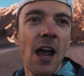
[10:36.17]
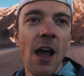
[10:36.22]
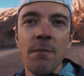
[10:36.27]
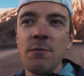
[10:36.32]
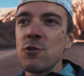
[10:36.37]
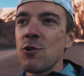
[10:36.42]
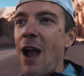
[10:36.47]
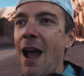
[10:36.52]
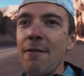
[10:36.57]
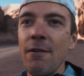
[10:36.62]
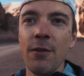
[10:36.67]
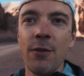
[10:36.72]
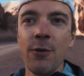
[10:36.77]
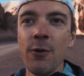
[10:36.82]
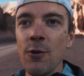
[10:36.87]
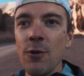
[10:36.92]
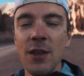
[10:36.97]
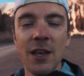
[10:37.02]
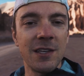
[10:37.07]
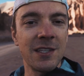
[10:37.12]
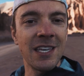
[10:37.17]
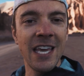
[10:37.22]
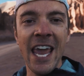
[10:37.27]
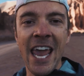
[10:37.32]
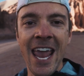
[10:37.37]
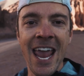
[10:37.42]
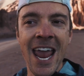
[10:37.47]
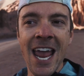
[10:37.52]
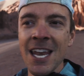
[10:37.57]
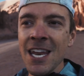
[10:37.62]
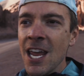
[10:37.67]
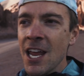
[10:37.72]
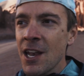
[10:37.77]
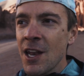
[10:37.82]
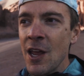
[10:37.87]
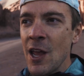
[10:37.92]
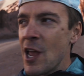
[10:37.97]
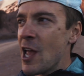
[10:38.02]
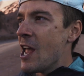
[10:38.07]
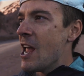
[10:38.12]
I'm driving through this canyon.
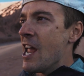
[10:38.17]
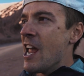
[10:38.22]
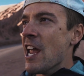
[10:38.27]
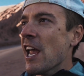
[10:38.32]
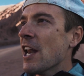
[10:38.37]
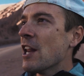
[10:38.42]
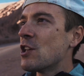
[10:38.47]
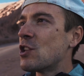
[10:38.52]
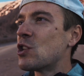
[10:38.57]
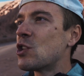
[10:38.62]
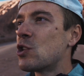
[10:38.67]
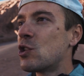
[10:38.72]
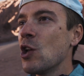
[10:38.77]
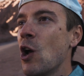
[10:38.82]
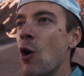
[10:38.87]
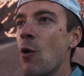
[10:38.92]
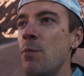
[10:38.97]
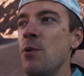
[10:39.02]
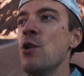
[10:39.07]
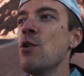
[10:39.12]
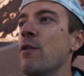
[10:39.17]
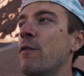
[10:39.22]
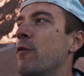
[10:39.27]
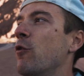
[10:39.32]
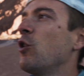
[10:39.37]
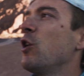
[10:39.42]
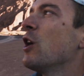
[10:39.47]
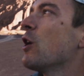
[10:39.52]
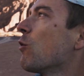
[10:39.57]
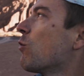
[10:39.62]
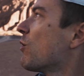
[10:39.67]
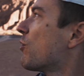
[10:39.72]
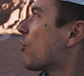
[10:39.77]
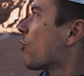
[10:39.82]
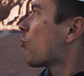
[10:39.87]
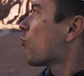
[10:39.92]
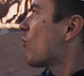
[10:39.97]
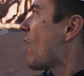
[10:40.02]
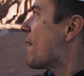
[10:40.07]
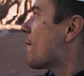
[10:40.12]
It is so beautiful here with the
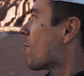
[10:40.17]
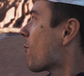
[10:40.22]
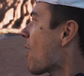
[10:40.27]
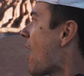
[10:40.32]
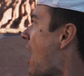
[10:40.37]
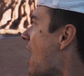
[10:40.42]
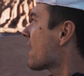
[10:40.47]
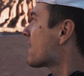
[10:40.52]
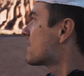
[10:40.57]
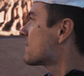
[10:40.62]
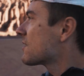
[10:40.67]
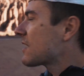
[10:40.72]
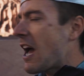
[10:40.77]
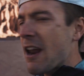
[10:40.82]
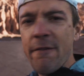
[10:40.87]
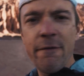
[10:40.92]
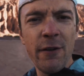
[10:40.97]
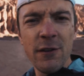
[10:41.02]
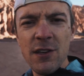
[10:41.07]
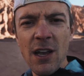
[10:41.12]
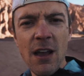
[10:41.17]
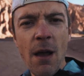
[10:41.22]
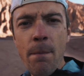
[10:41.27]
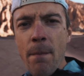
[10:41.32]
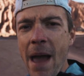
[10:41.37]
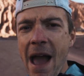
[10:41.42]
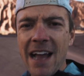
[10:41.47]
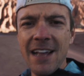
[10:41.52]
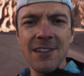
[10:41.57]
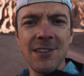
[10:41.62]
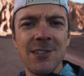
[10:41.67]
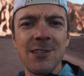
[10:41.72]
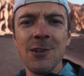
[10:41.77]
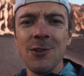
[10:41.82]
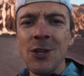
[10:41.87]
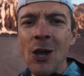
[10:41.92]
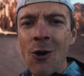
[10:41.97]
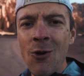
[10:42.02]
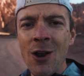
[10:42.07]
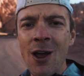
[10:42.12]
red rocks. Kind of feels like I'm back in
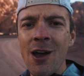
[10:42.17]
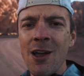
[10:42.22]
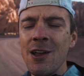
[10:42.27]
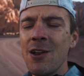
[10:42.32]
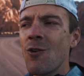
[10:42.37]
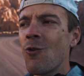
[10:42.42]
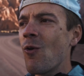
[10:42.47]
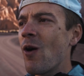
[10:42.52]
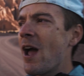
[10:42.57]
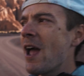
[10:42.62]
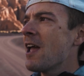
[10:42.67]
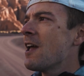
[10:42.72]
Sedona in a way.